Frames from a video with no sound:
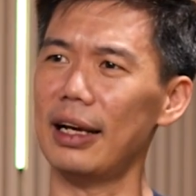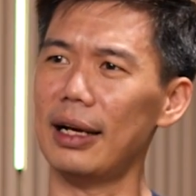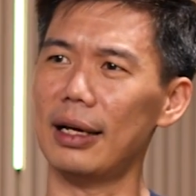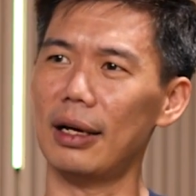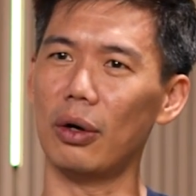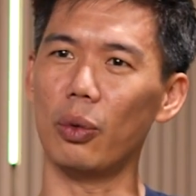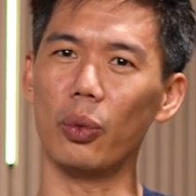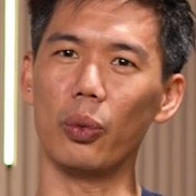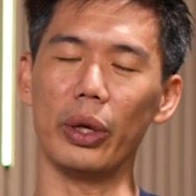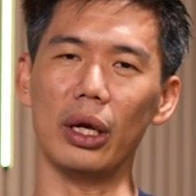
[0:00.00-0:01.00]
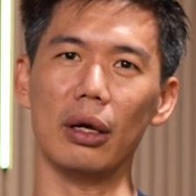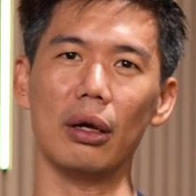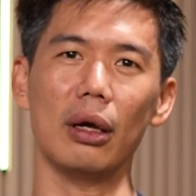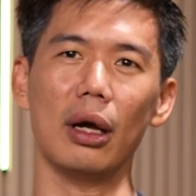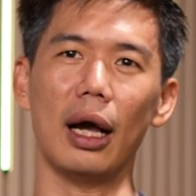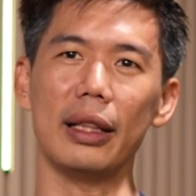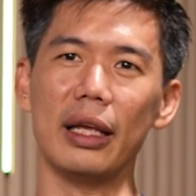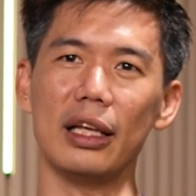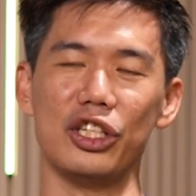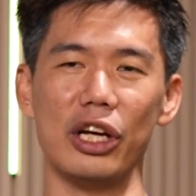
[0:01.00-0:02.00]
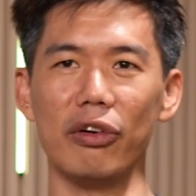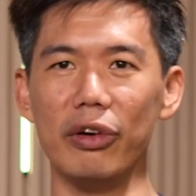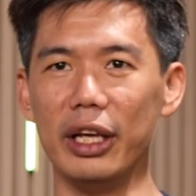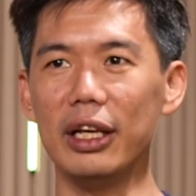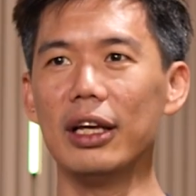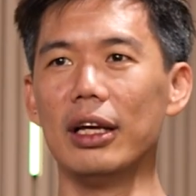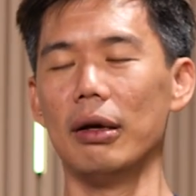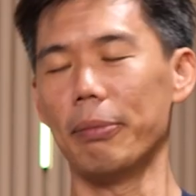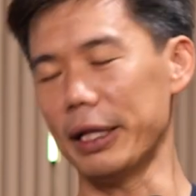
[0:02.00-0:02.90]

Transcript: And I think generally,